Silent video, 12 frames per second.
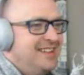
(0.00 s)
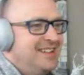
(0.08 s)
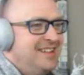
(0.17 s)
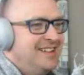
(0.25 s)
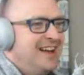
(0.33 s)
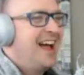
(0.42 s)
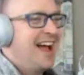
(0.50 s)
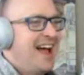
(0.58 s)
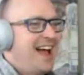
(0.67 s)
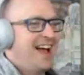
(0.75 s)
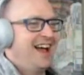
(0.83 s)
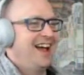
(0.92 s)

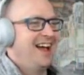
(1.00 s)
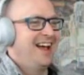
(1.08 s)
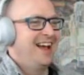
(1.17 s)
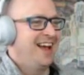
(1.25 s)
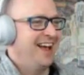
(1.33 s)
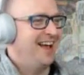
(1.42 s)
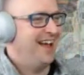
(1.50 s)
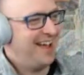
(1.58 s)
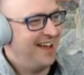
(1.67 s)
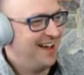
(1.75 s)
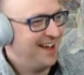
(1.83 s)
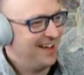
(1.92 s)

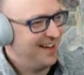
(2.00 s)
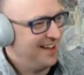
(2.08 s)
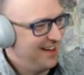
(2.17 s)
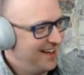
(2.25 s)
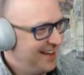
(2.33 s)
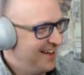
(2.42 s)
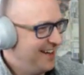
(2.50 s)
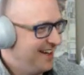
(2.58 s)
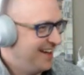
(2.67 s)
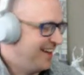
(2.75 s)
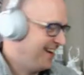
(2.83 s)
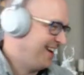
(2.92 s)

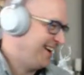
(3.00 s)
The person shown says nothing.